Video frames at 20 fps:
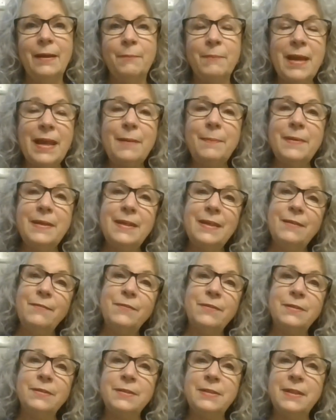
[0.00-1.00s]
Maybe
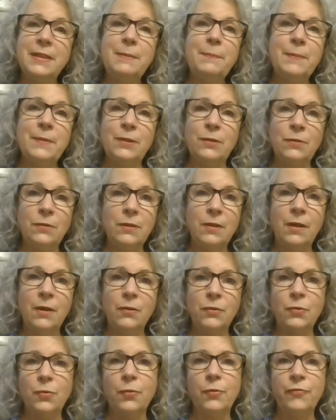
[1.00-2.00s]
even deepen
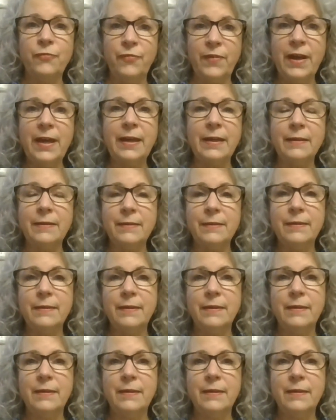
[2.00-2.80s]
your faith.